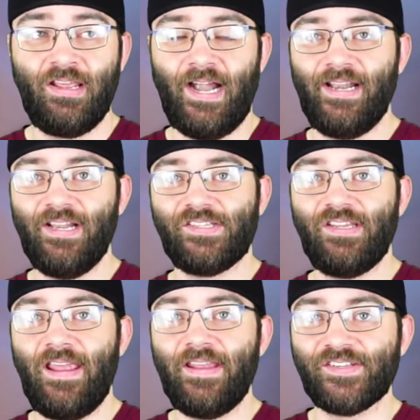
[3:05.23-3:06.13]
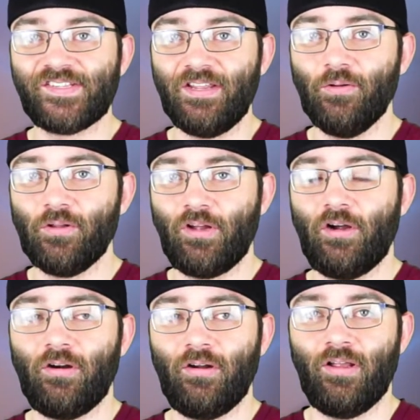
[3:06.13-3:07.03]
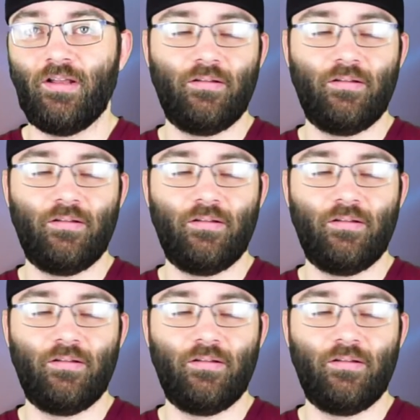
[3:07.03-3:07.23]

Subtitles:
I didn't see a single card,